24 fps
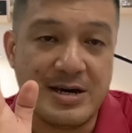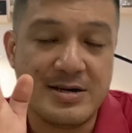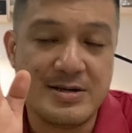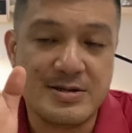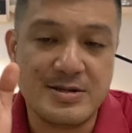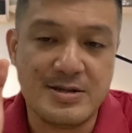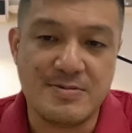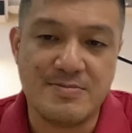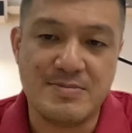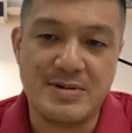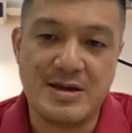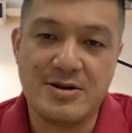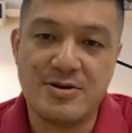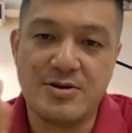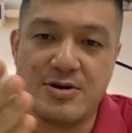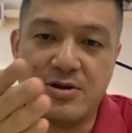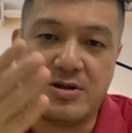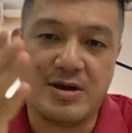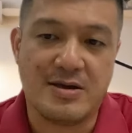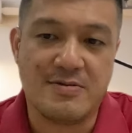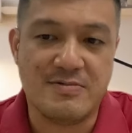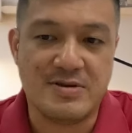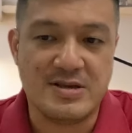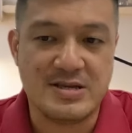The main road
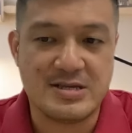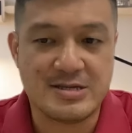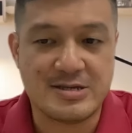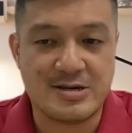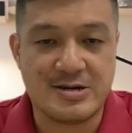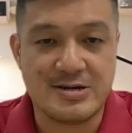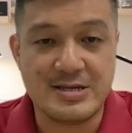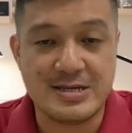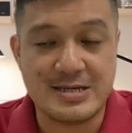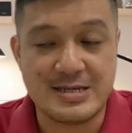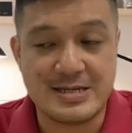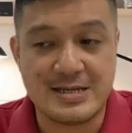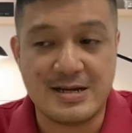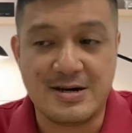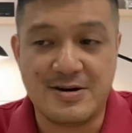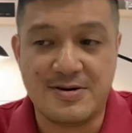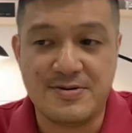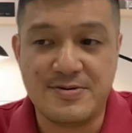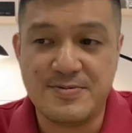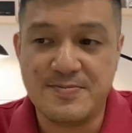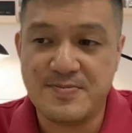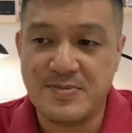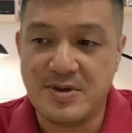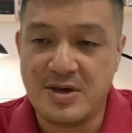that we saw just
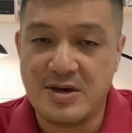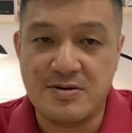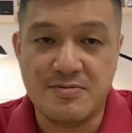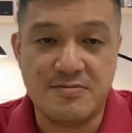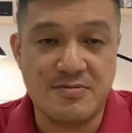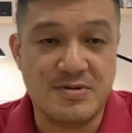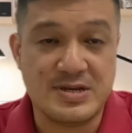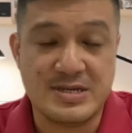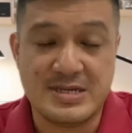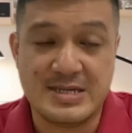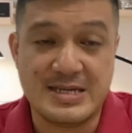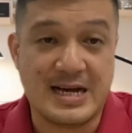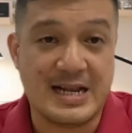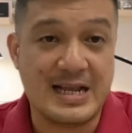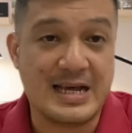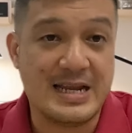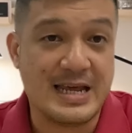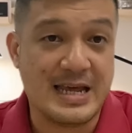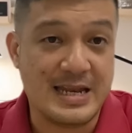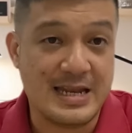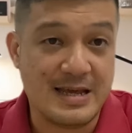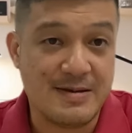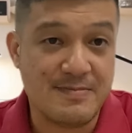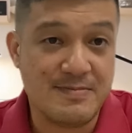now was
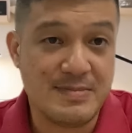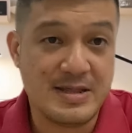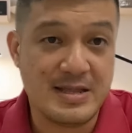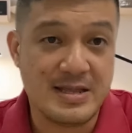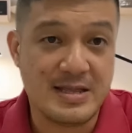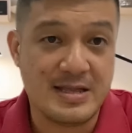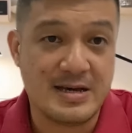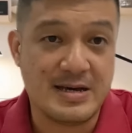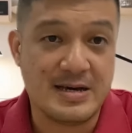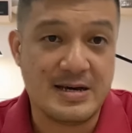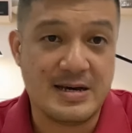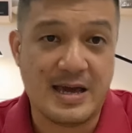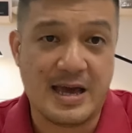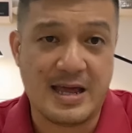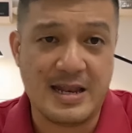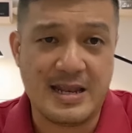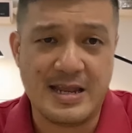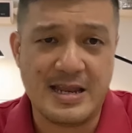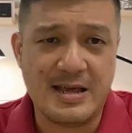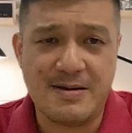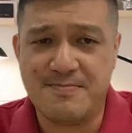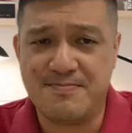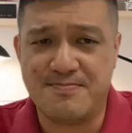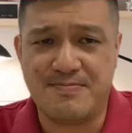Jalan the
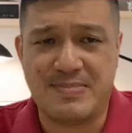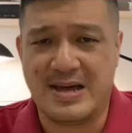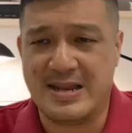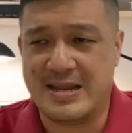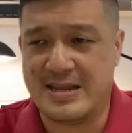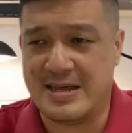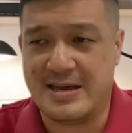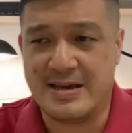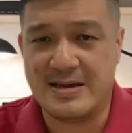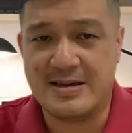Adenium part,